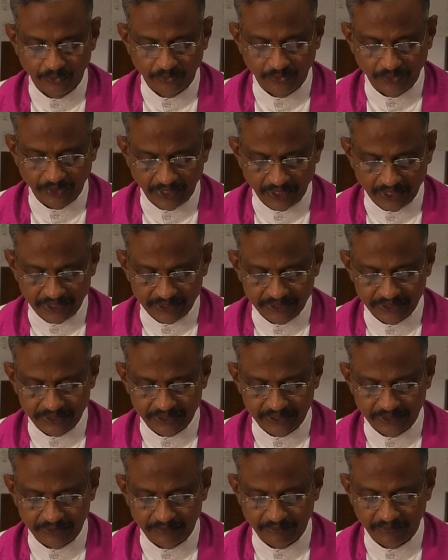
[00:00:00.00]
we ask
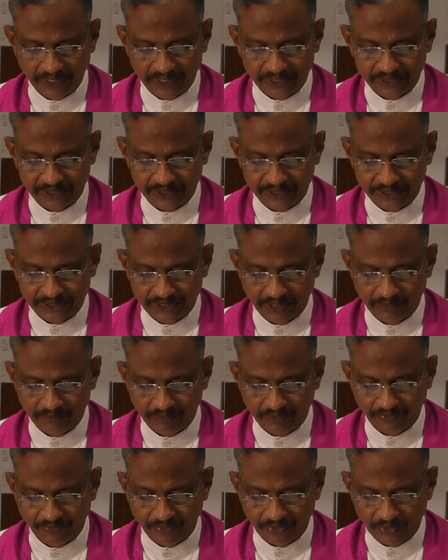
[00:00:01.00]
this matchless
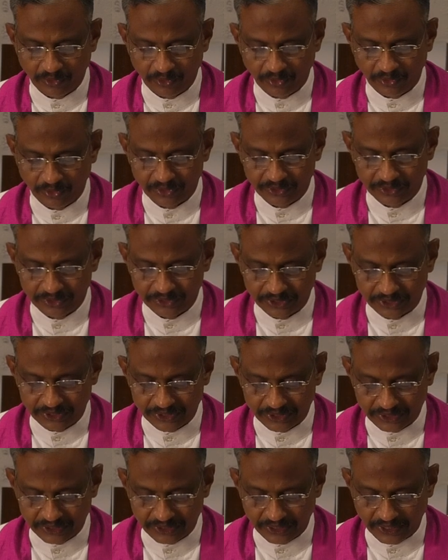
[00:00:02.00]
name of our Lord
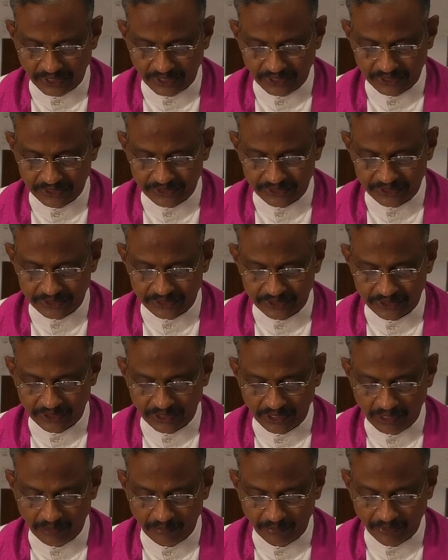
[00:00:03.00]
Jesus Christ.
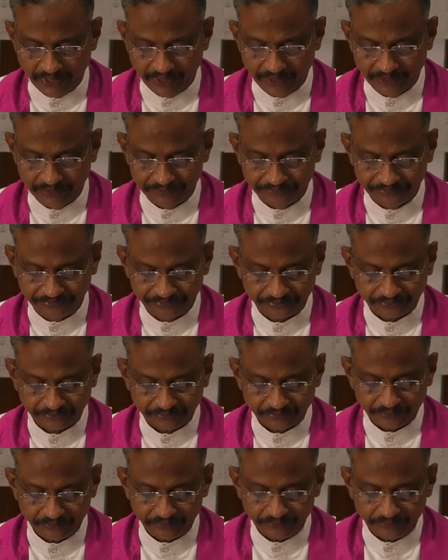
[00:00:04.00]
Amen.
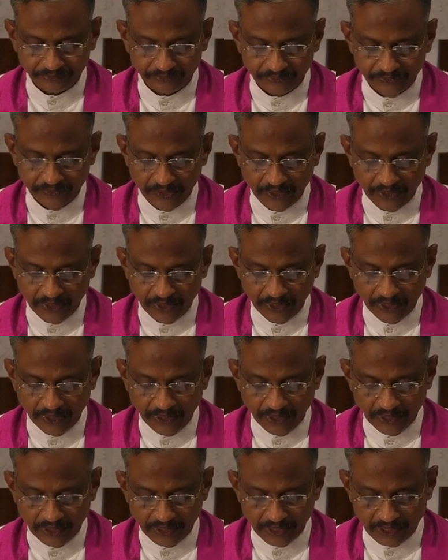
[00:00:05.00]

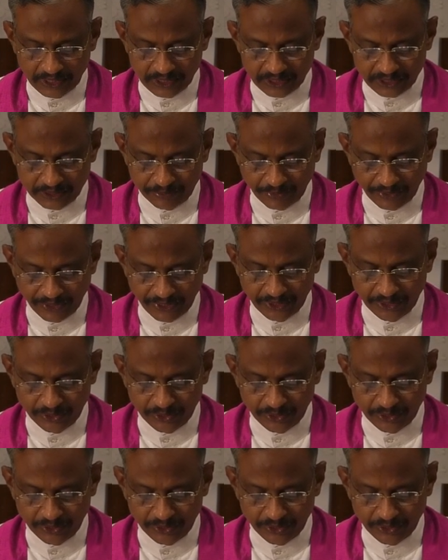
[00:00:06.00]
Let us pray